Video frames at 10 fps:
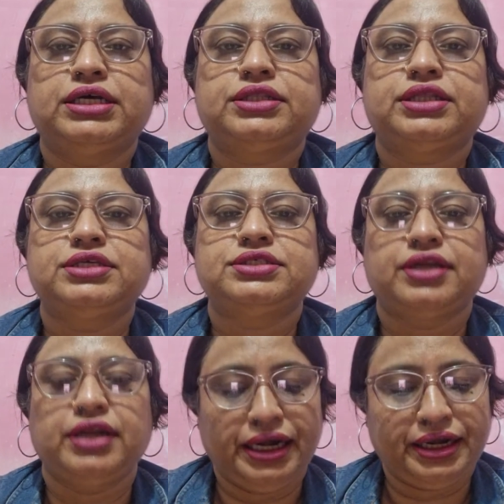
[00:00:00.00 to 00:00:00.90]
things
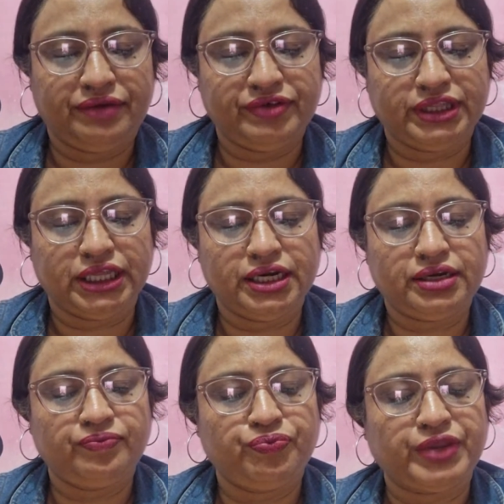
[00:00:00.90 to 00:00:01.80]
related with it,
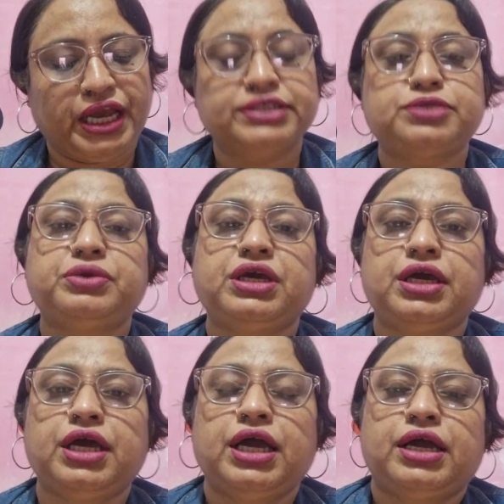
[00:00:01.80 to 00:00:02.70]
as
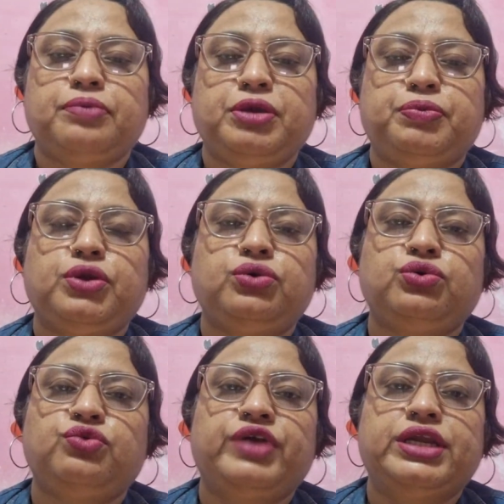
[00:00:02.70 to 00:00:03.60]
people
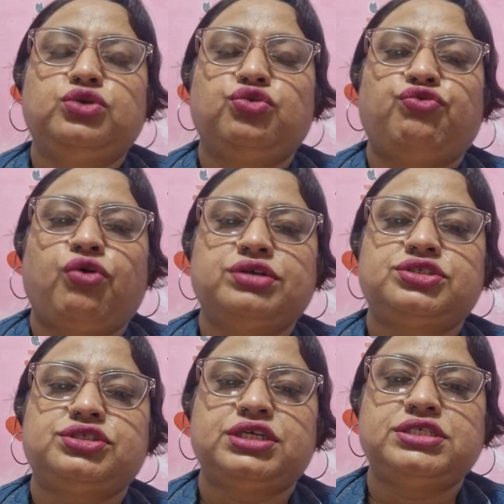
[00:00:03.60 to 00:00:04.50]
who went to
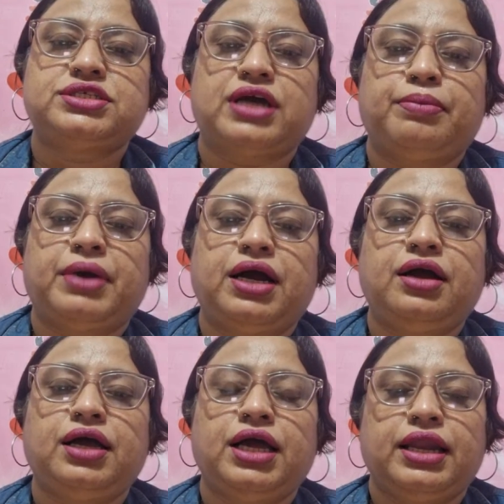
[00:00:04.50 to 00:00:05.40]
watch these
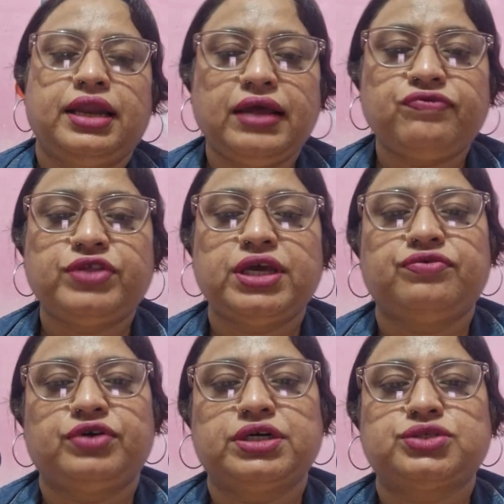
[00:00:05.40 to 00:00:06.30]
drama left their
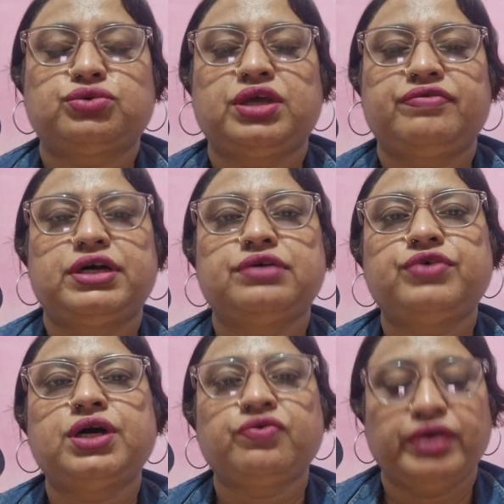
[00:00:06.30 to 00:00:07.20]
work, so they were
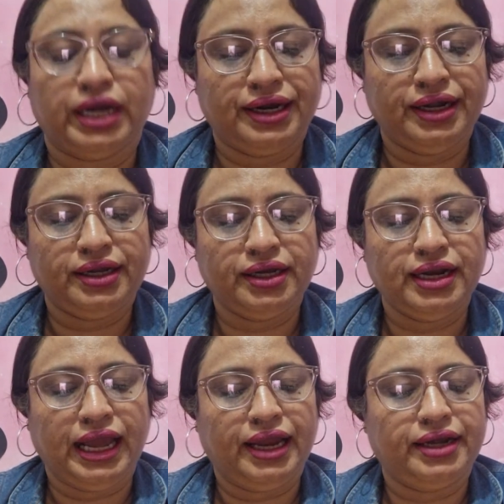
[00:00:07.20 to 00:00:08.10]
work were
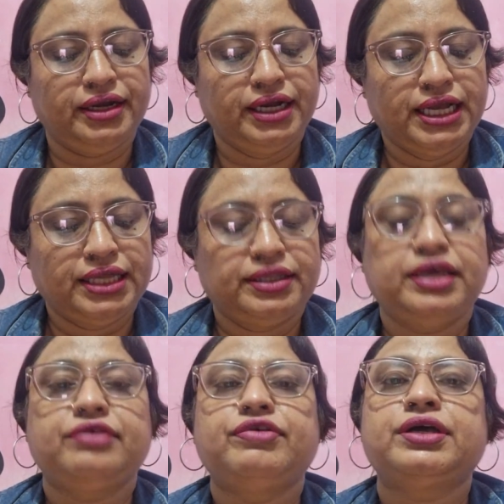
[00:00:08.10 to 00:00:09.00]
undone, and
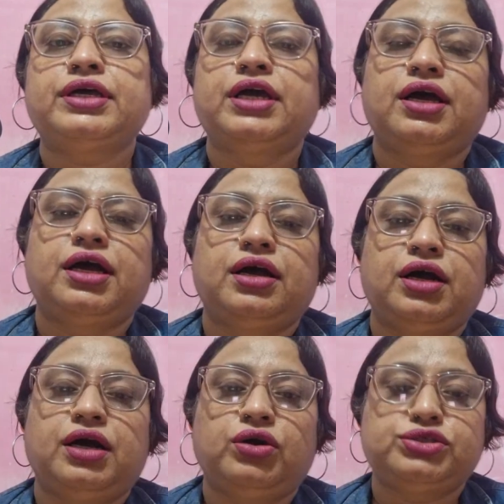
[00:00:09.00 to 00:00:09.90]
there were
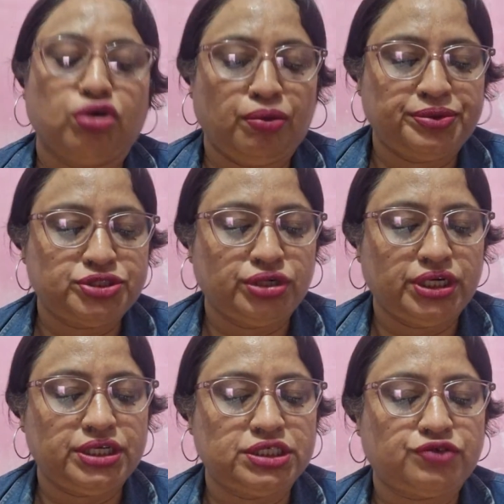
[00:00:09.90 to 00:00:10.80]
also
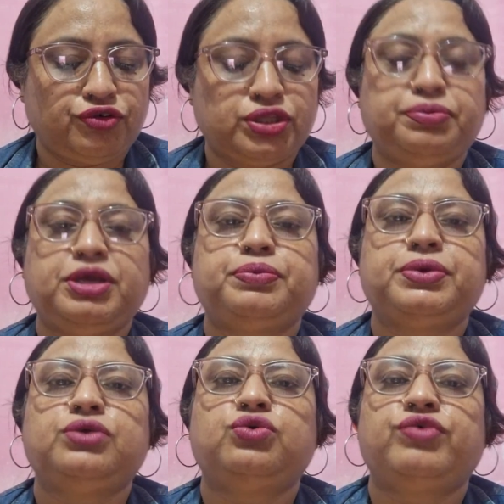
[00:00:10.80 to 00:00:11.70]
opportunities for the
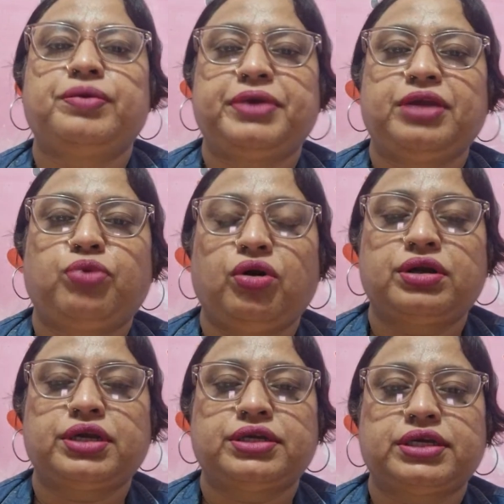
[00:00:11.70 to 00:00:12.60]
people who were
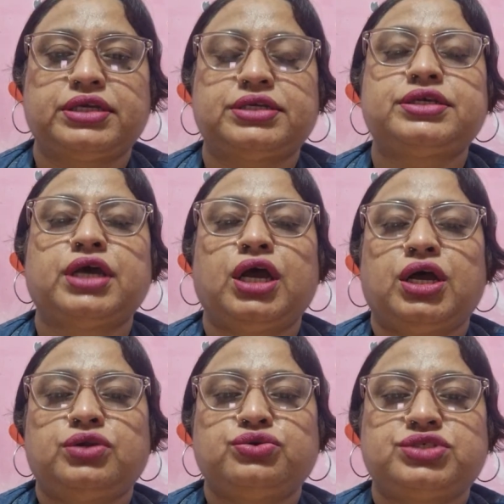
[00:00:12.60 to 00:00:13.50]
pickpockets
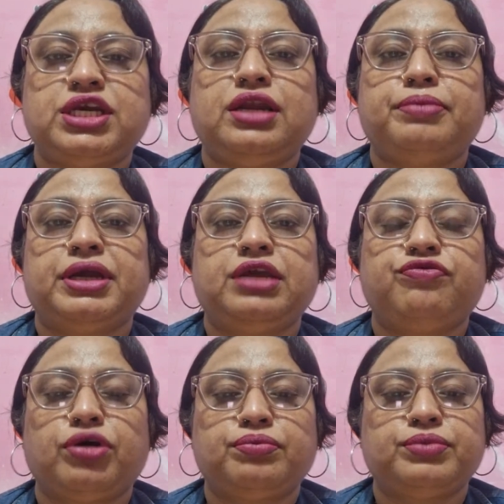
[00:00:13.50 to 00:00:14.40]
to steal money
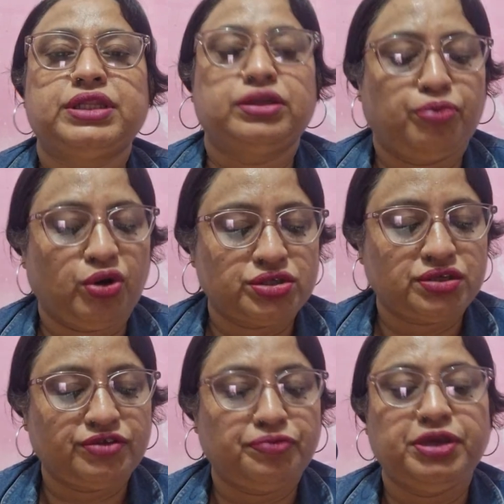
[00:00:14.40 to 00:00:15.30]
from the pockets
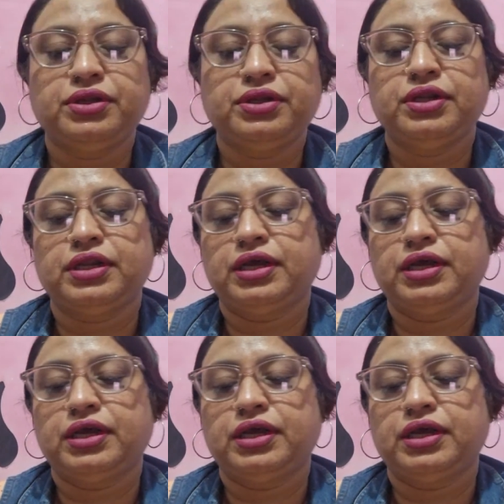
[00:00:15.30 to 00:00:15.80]
of the people,